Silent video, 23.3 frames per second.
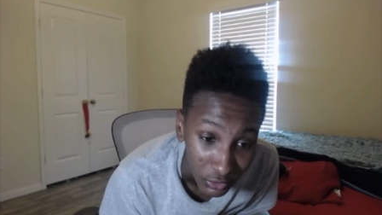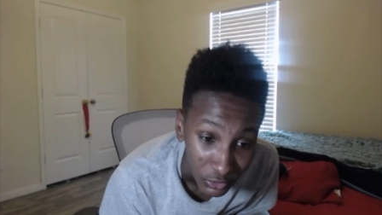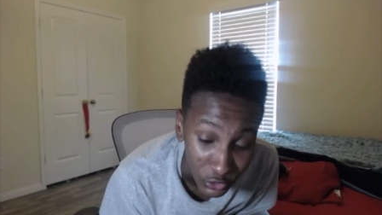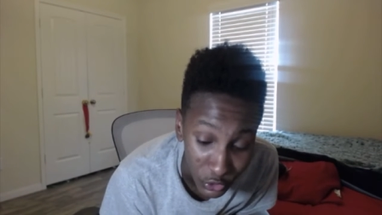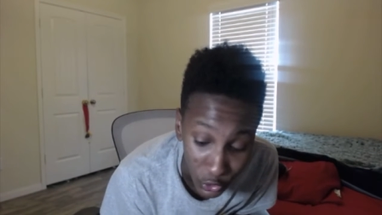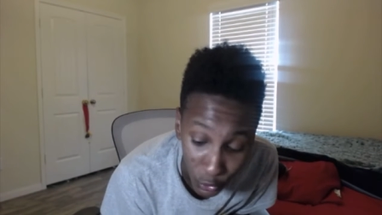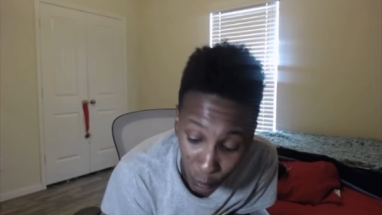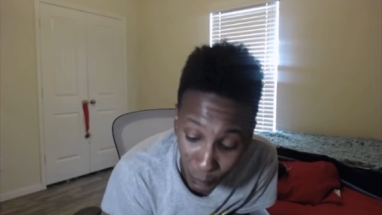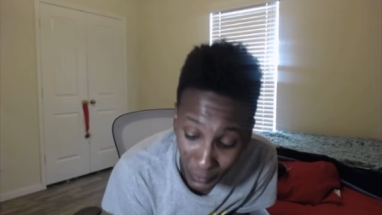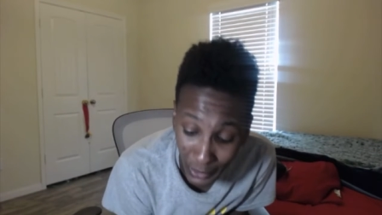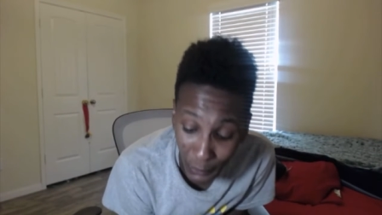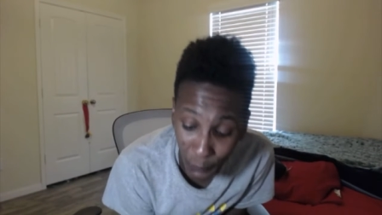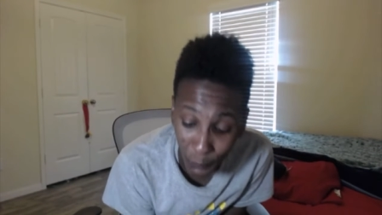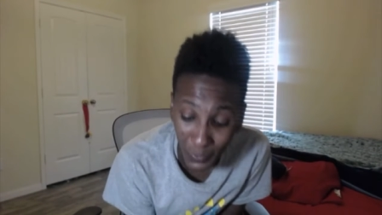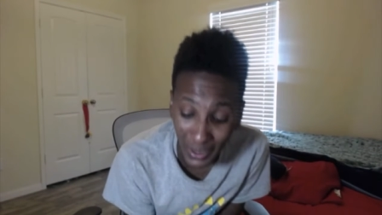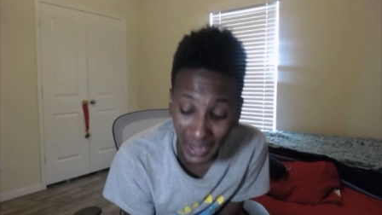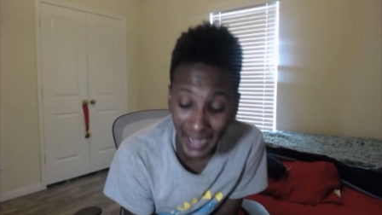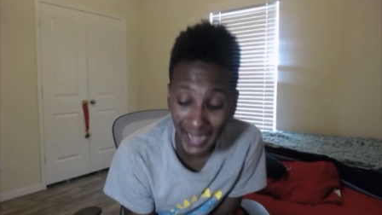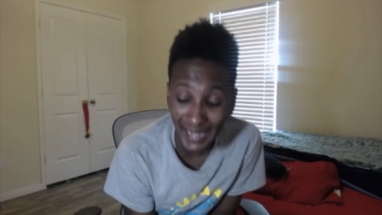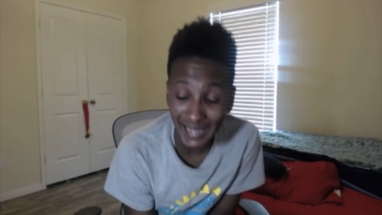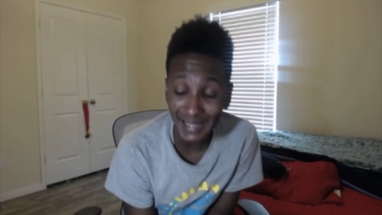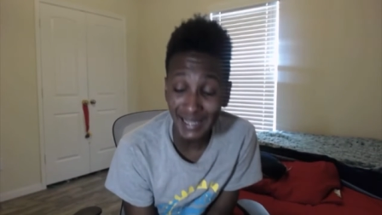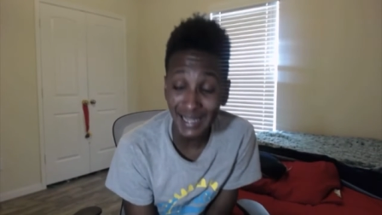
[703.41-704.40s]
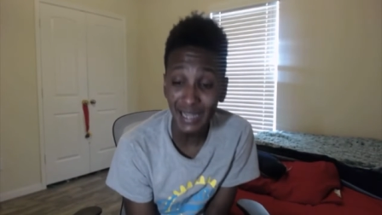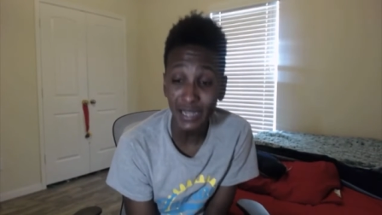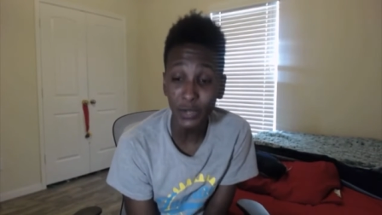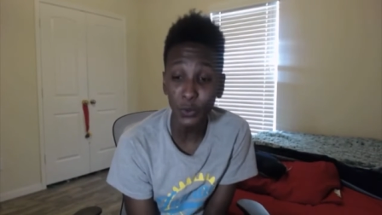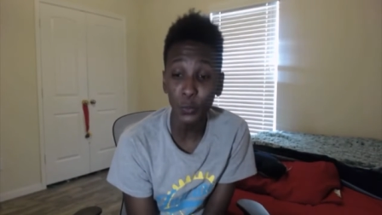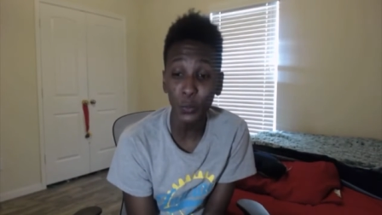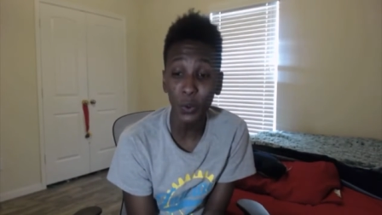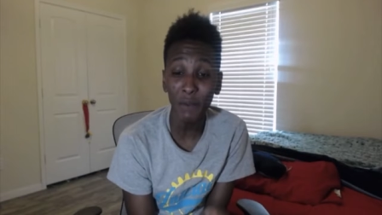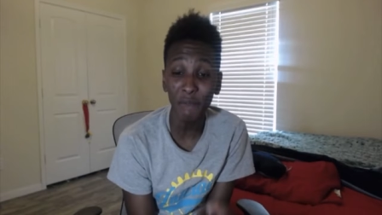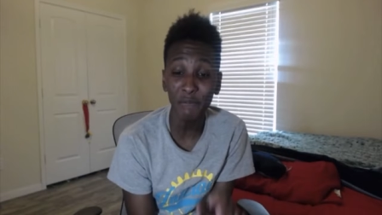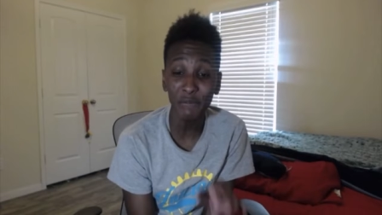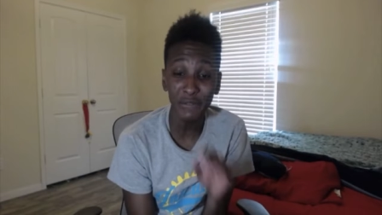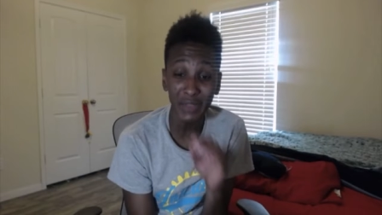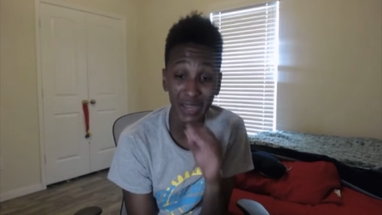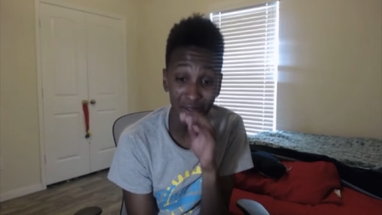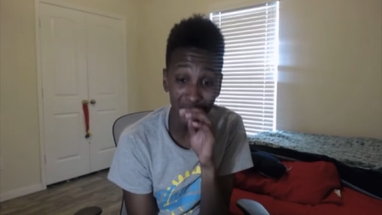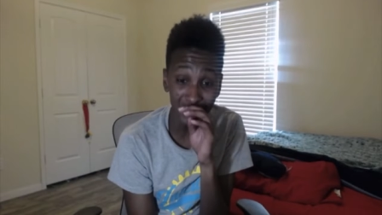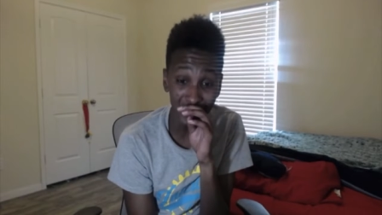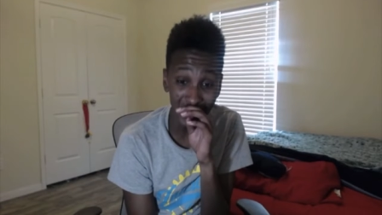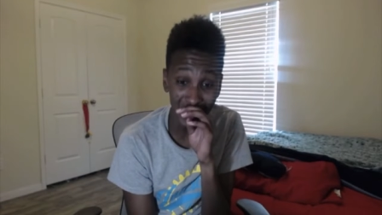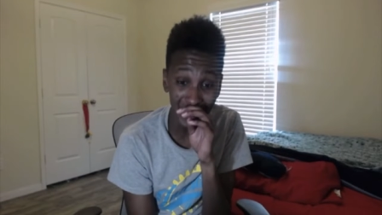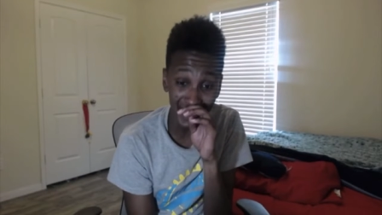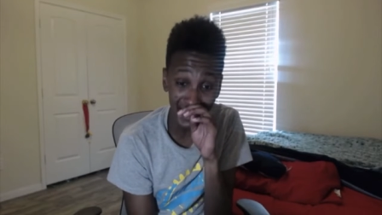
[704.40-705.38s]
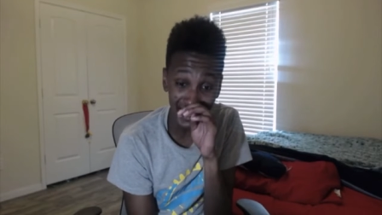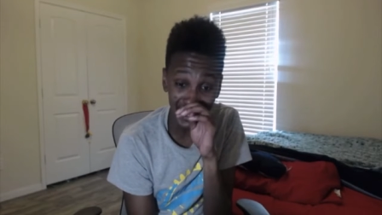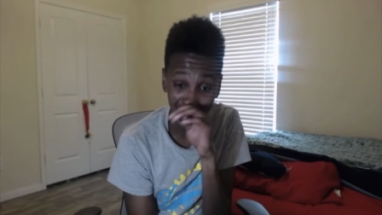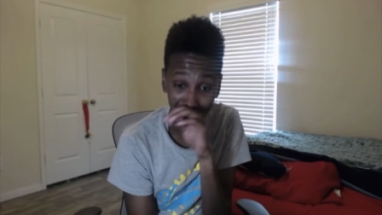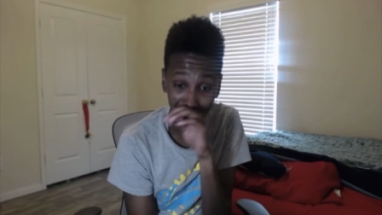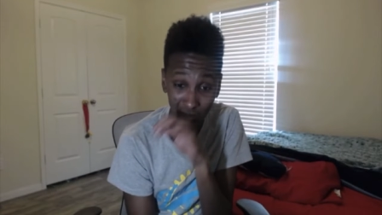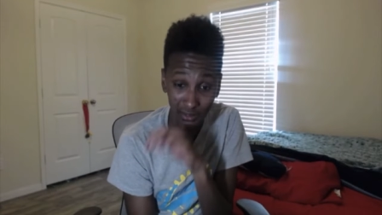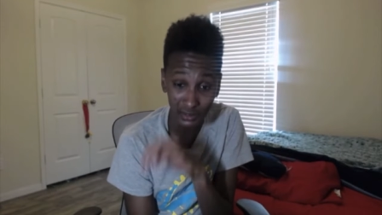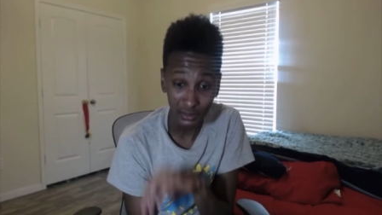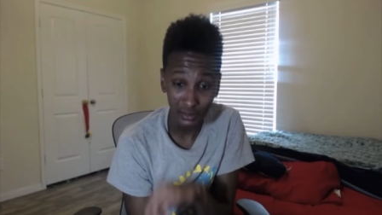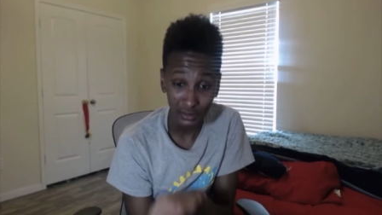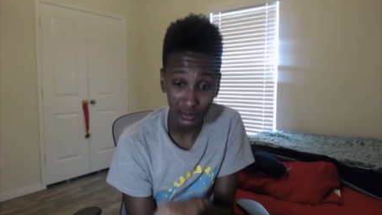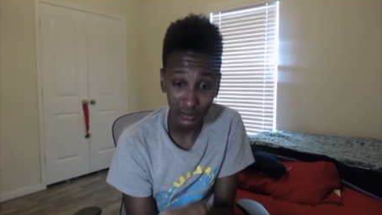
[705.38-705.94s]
to win 118 to 115.